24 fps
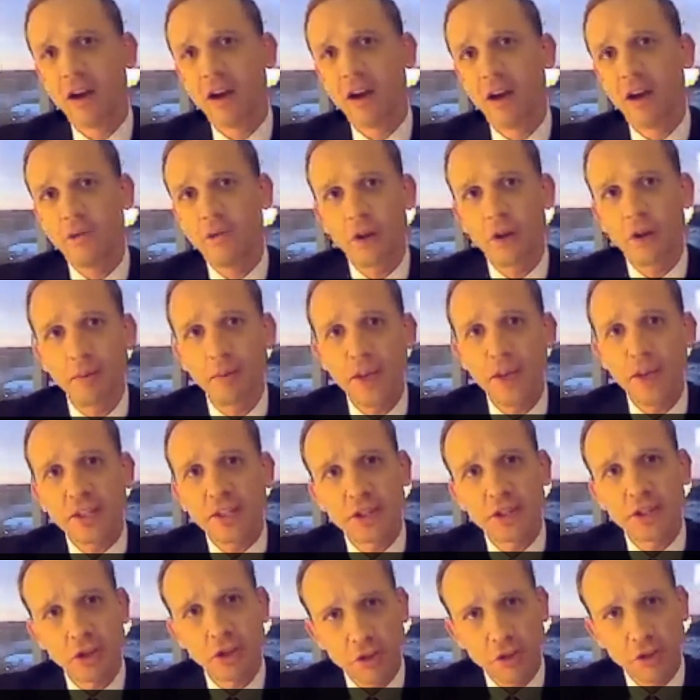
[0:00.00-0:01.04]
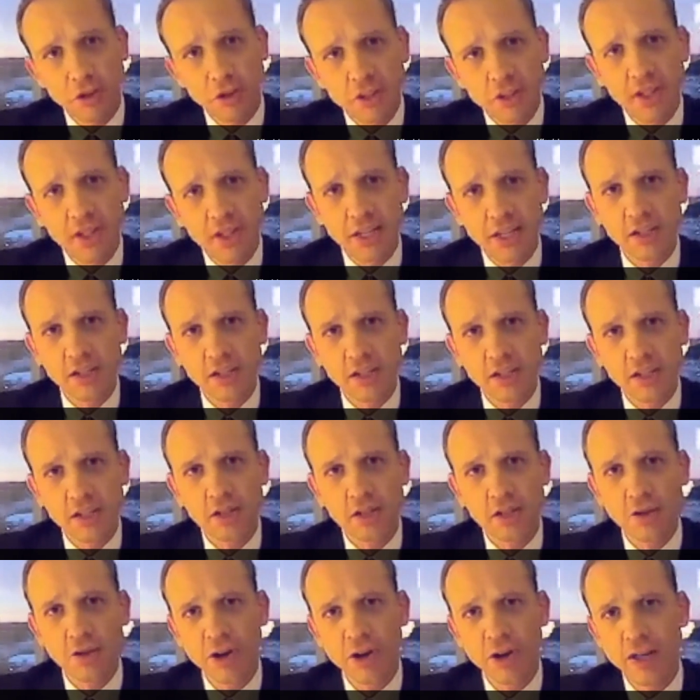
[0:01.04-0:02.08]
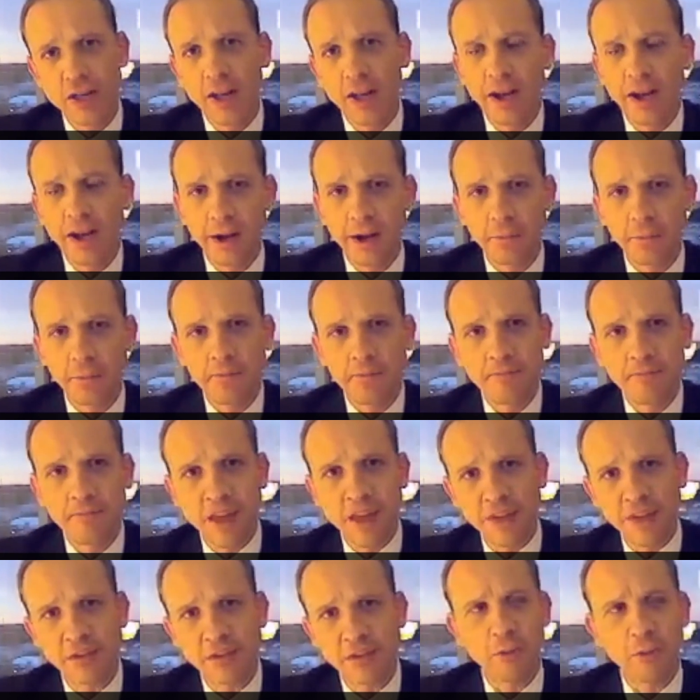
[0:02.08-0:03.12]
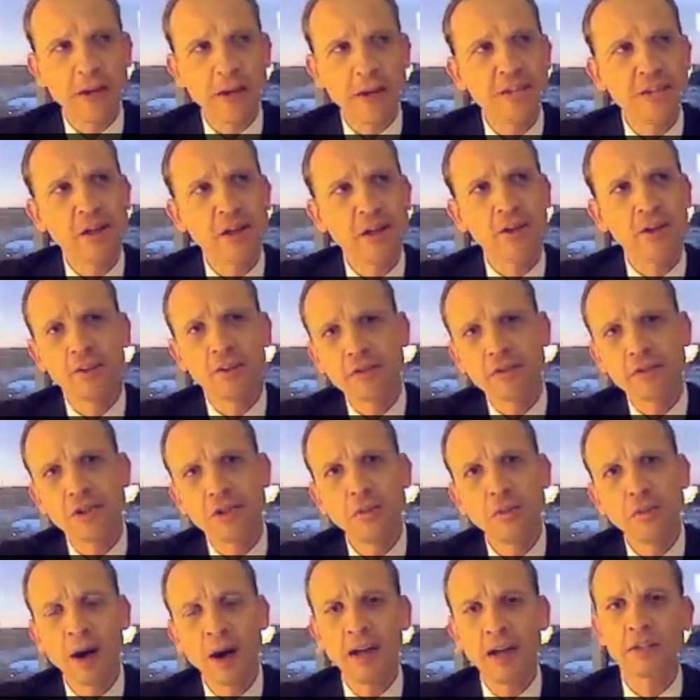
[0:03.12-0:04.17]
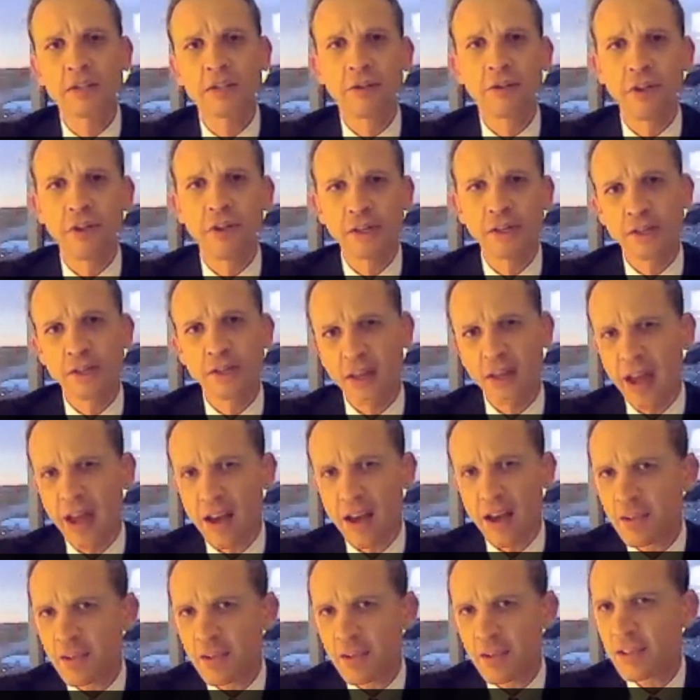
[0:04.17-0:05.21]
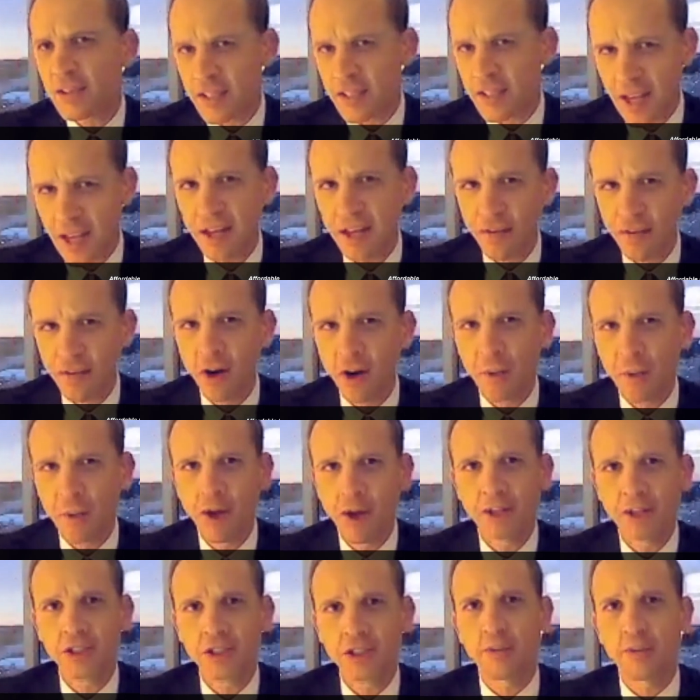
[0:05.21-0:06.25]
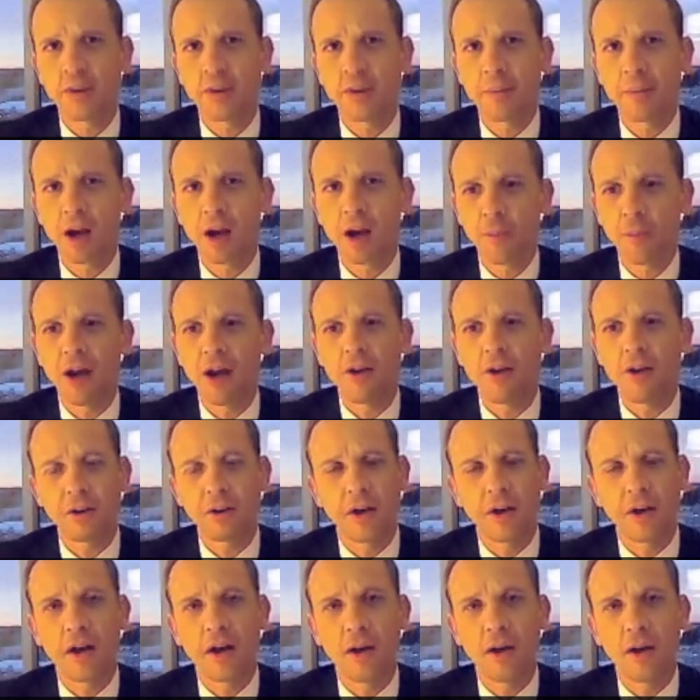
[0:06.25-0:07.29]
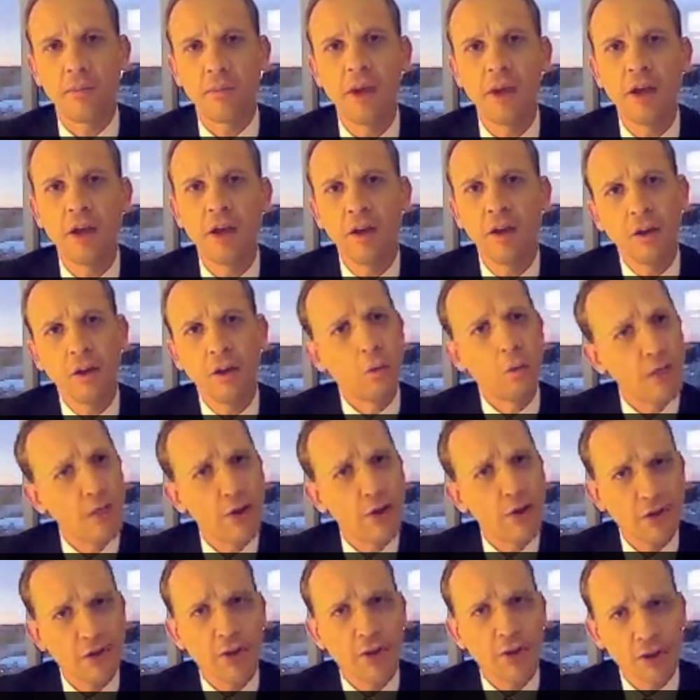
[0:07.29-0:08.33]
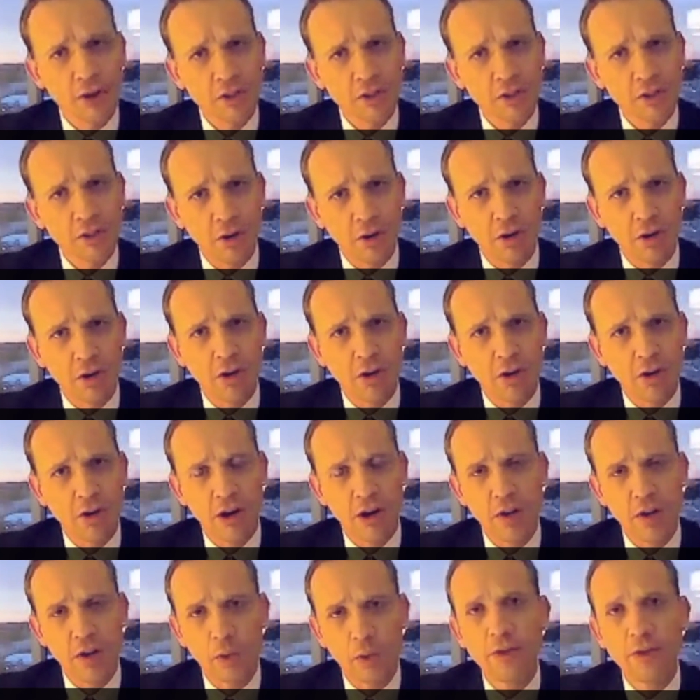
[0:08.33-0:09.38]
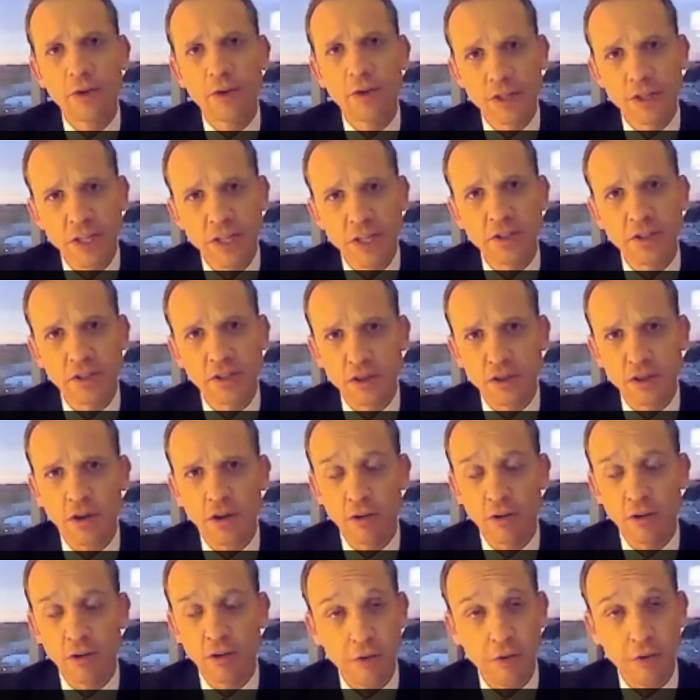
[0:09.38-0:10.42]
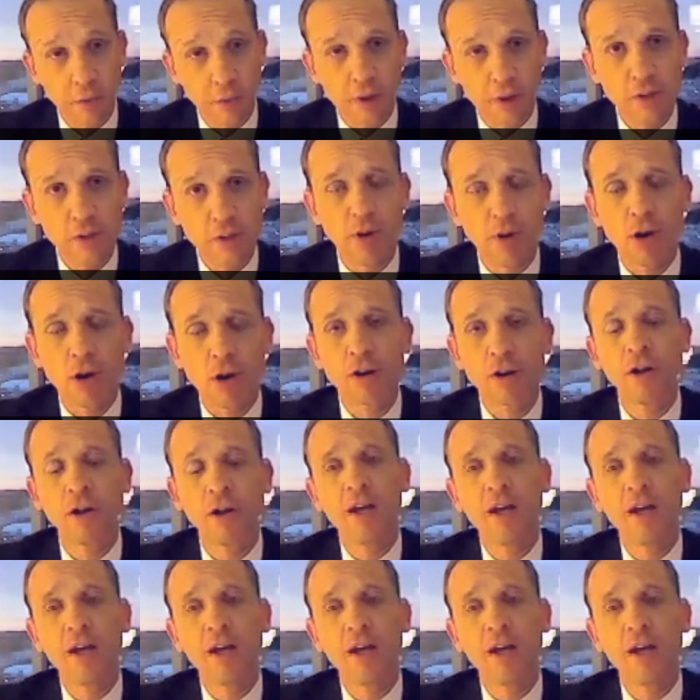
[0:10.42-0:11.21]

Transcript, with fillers: Um, from the insurance industry, um, I think they're basically of two minds on this. They haven't said very much about um, what their thoughts are and what their intentions are for the most part.